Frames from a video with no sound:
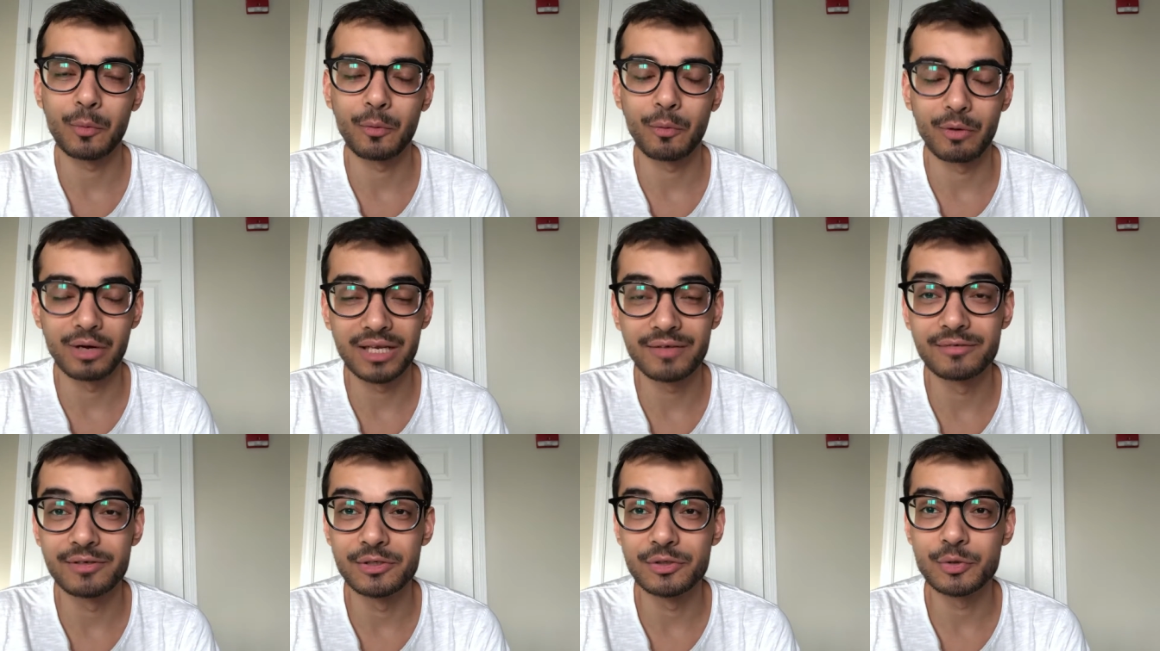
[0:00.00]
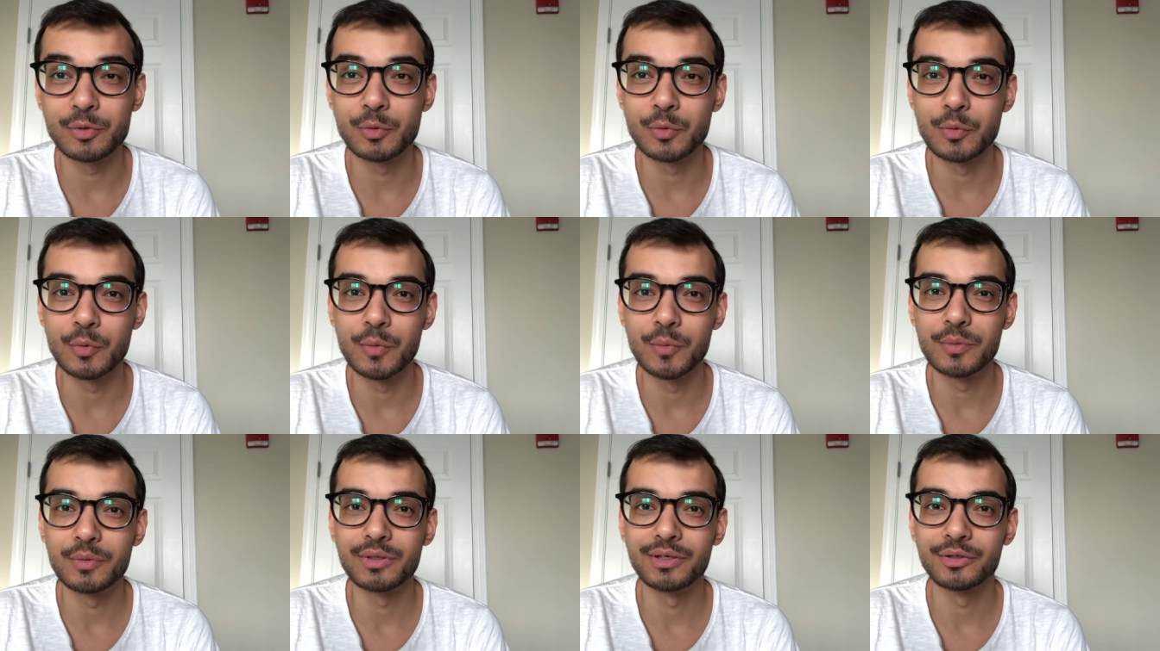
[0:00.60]
or even
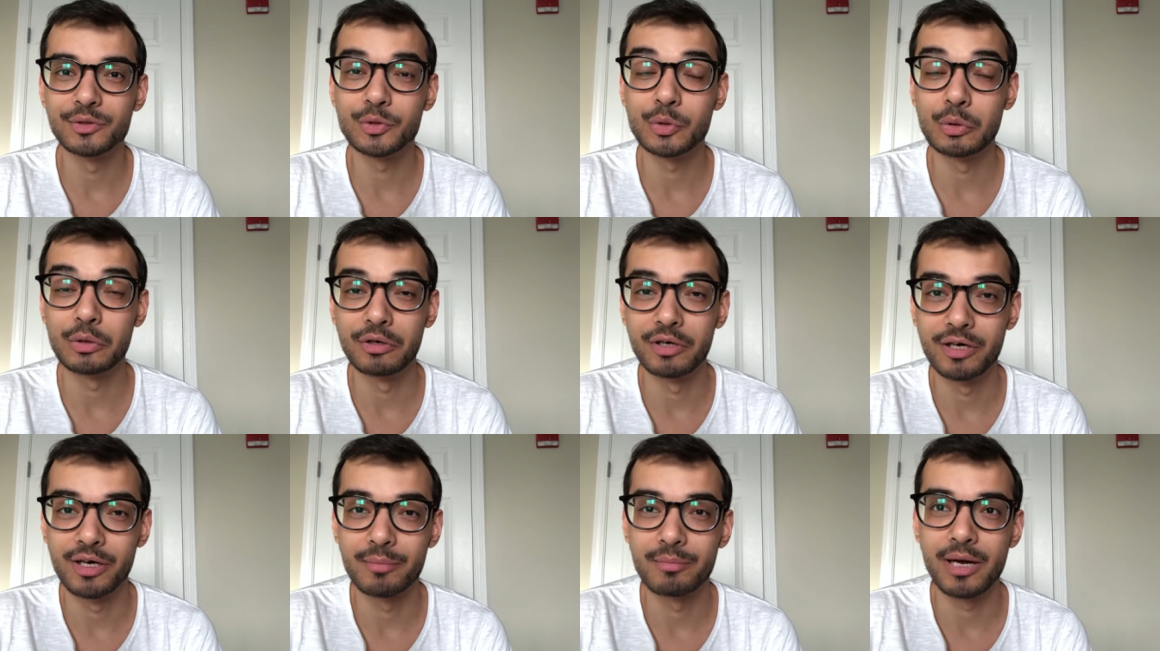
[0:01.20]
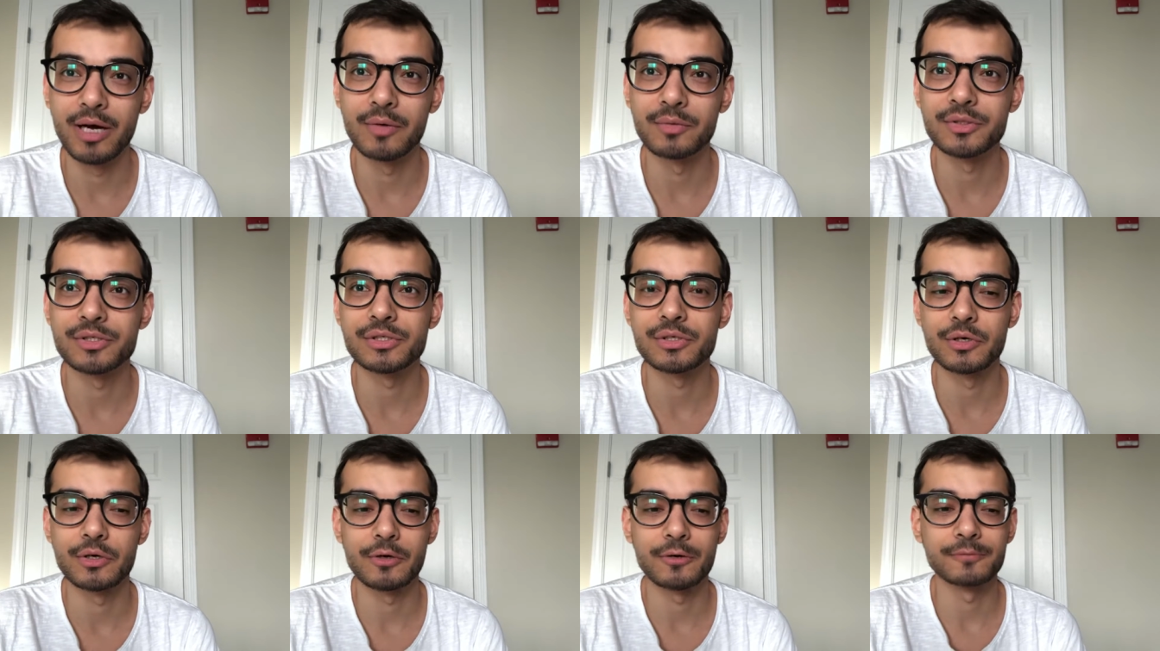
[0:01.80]
to learn about.
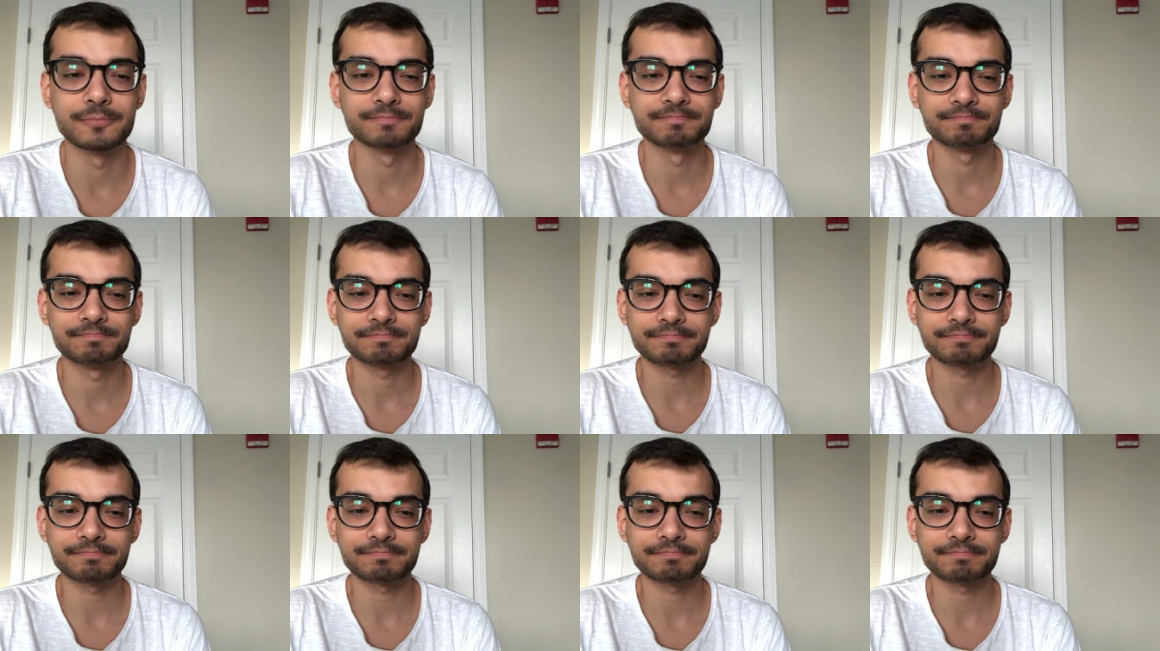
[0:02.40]
So